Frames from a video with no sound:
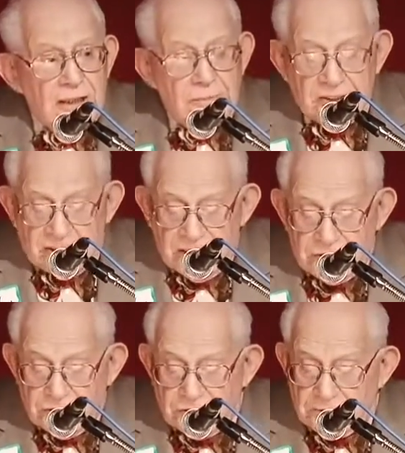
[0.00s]

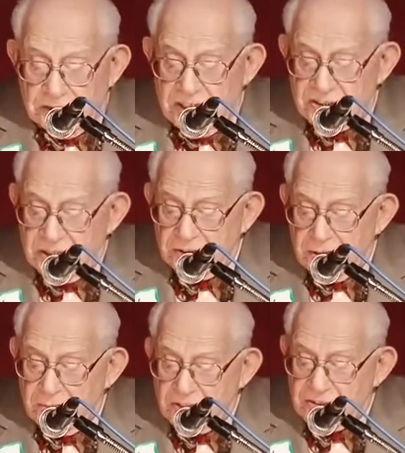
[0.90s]
limitations placed on
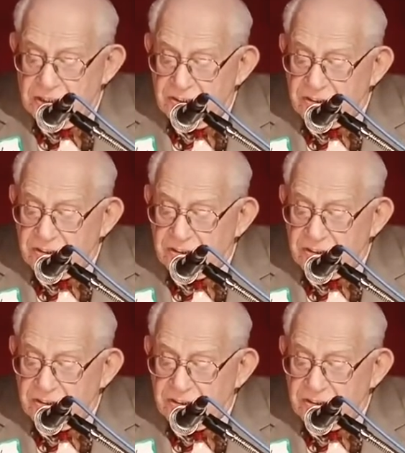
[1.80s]
domestic